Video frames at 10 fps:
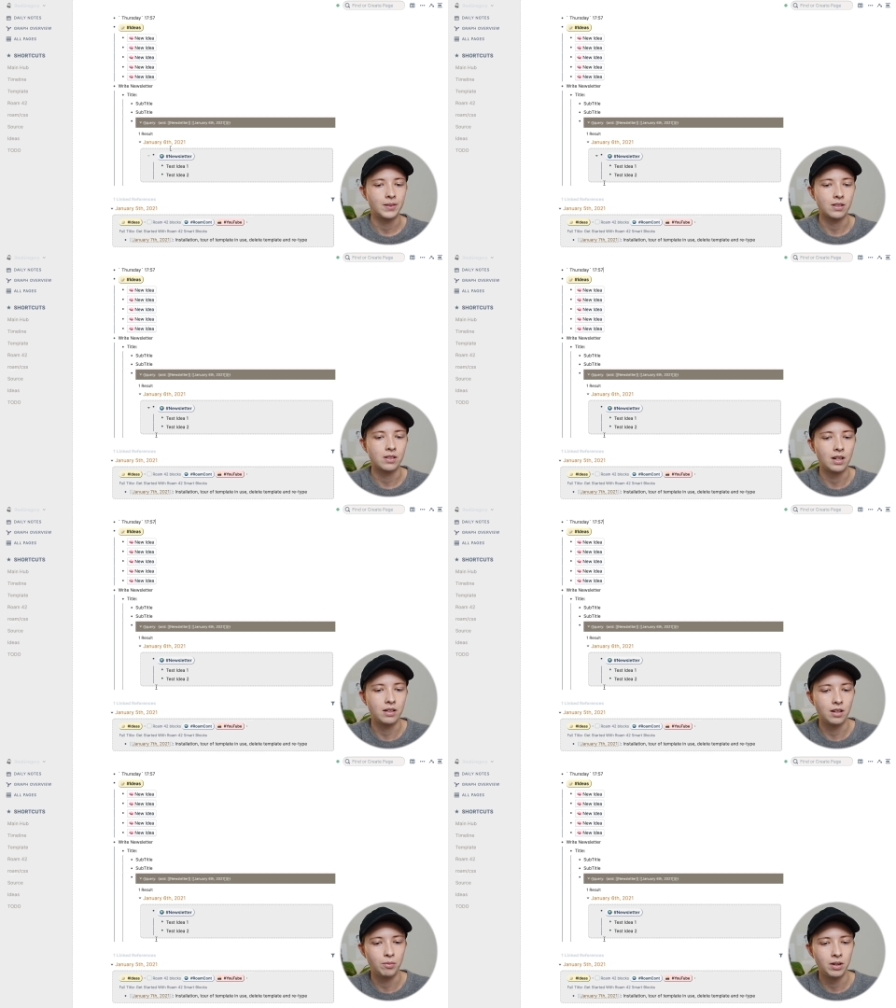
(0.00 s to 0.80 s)
Test
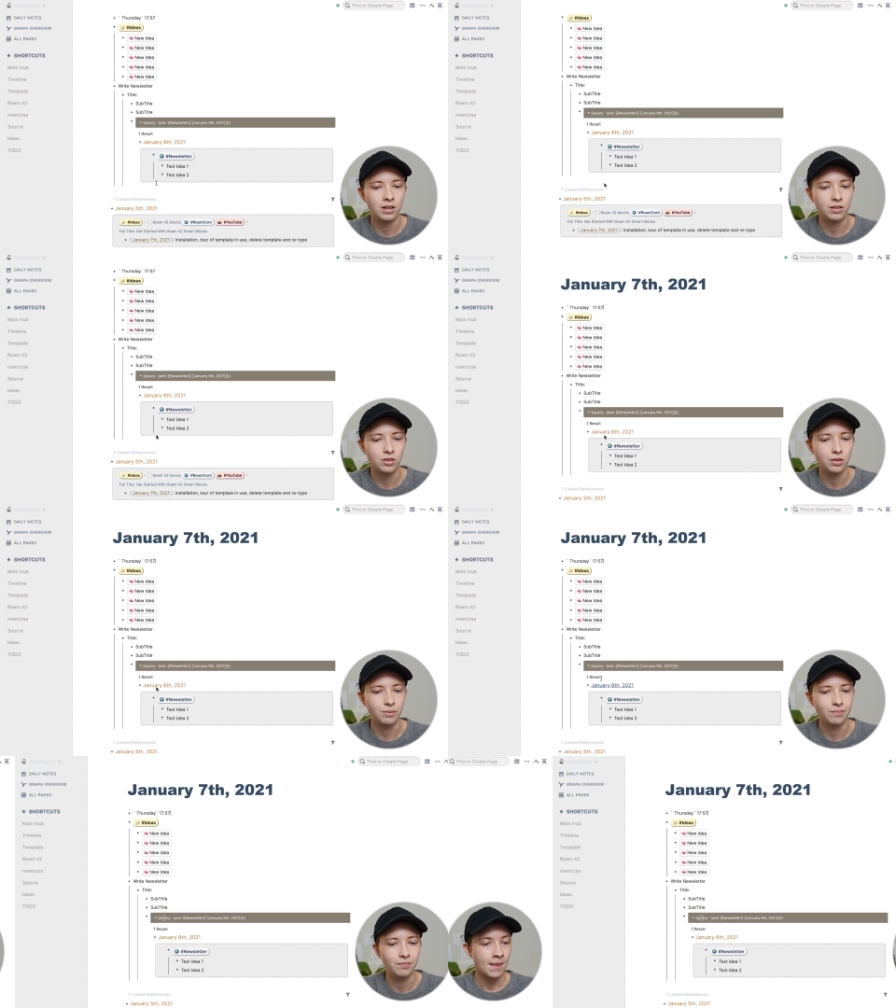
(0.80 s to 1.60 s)
idea 1 and
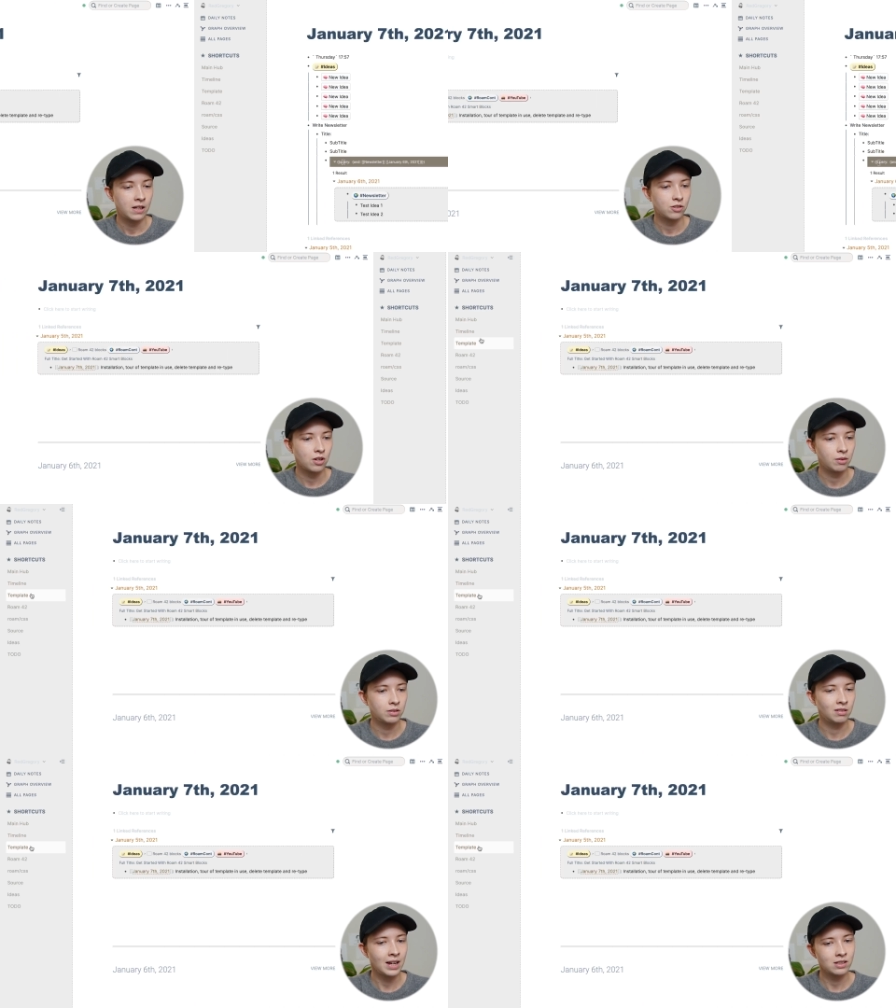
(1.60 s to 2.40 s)
2.
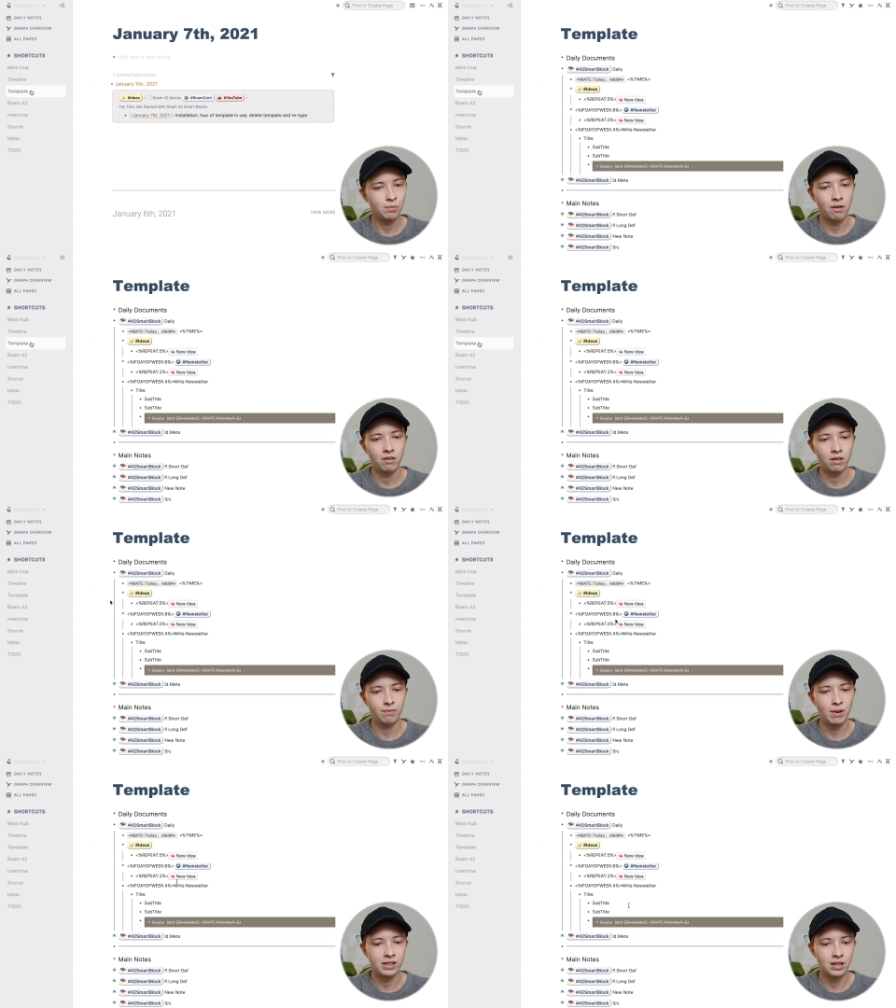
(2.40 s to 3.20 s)
So the last part
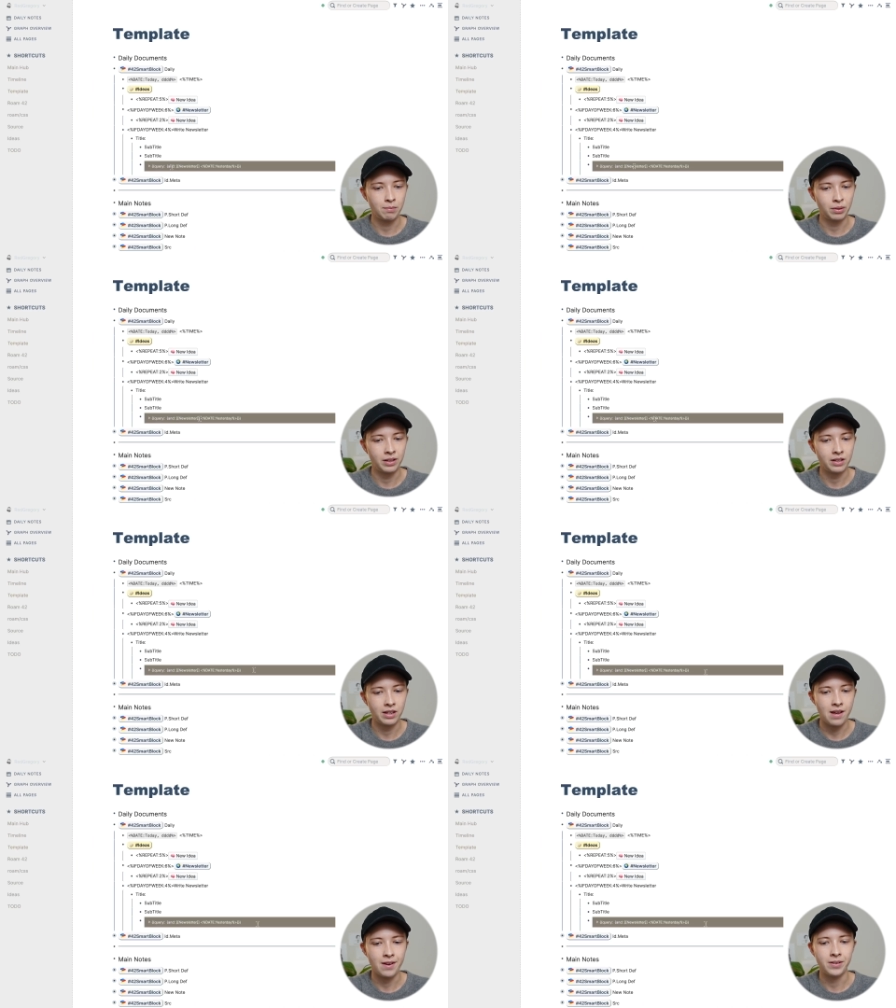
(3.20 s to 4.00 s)
of my template
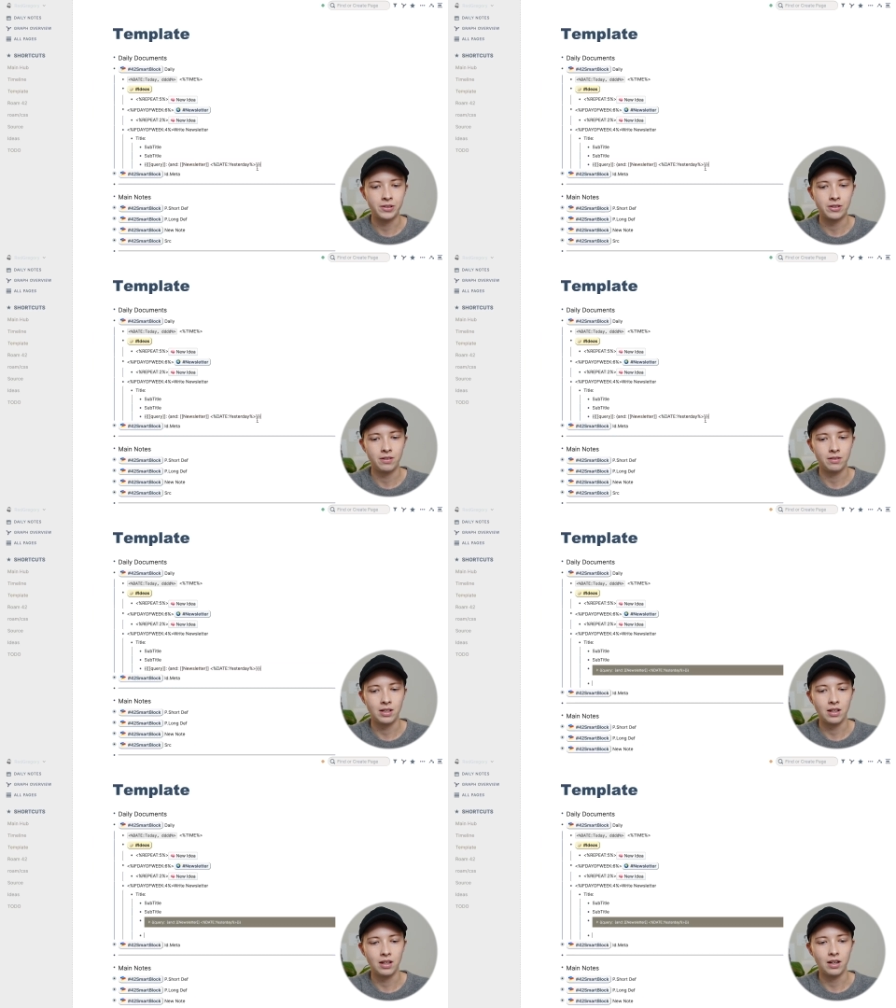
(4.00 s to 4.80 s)
is
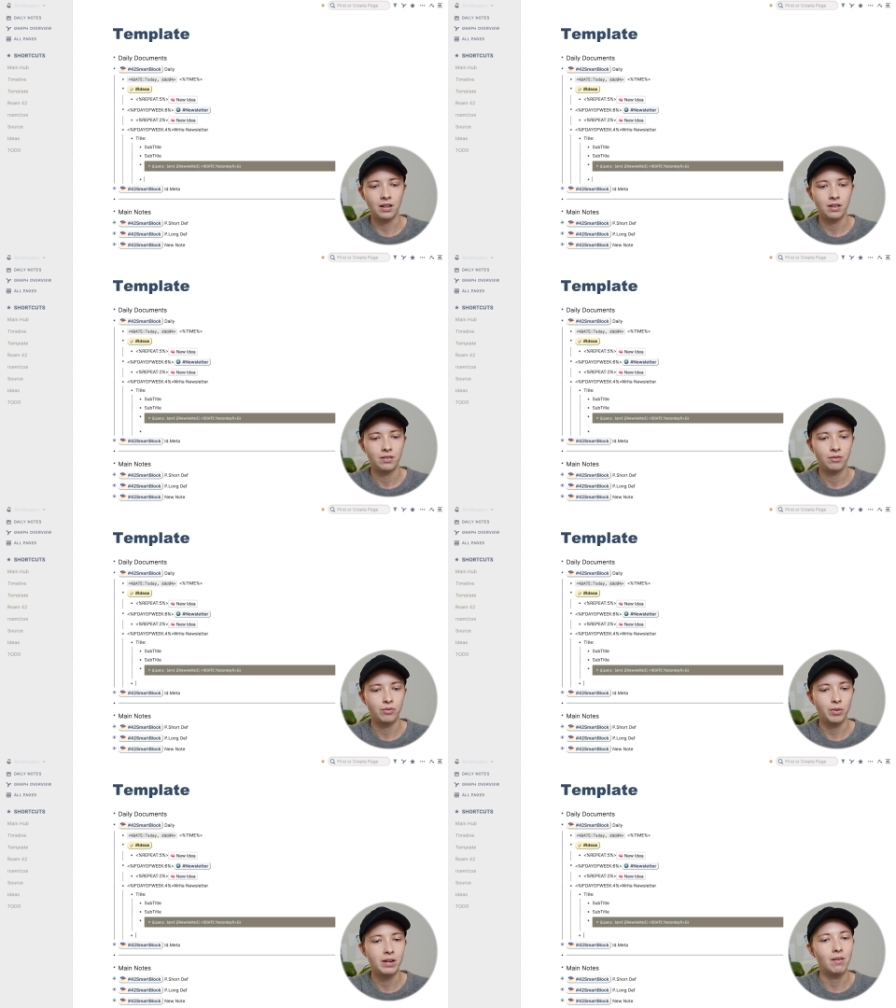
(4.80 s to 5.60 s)
the
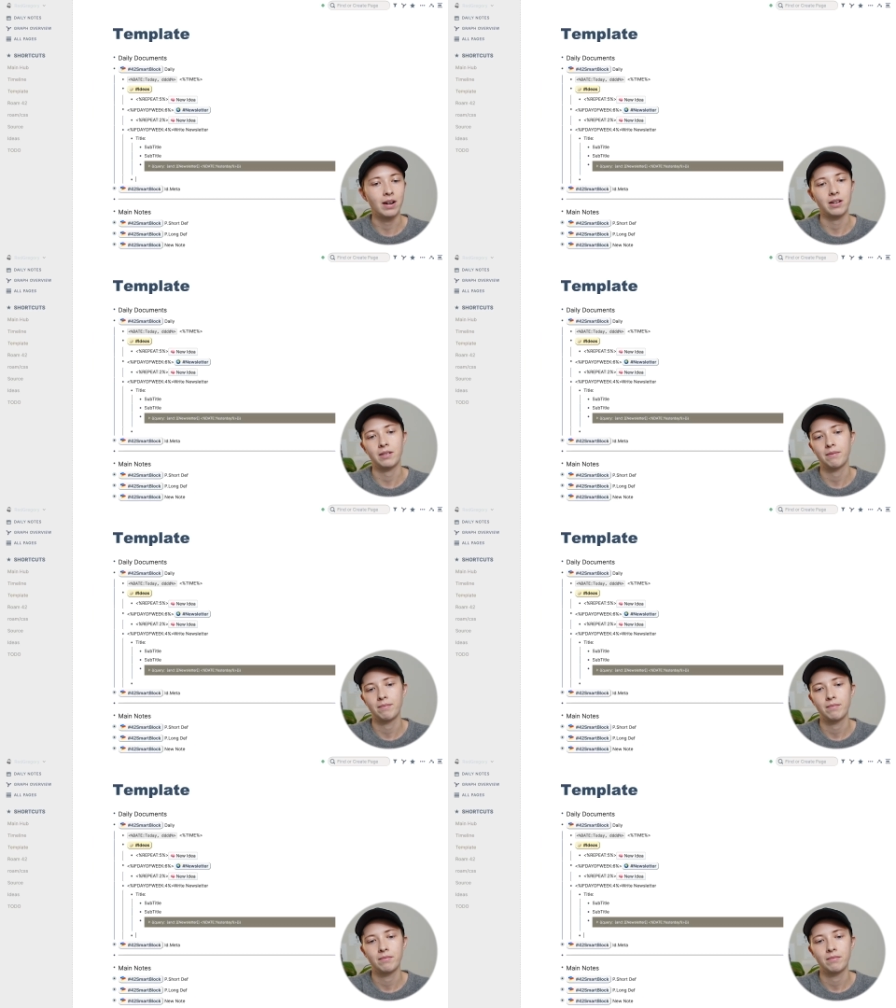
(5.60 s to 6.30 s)
free writing.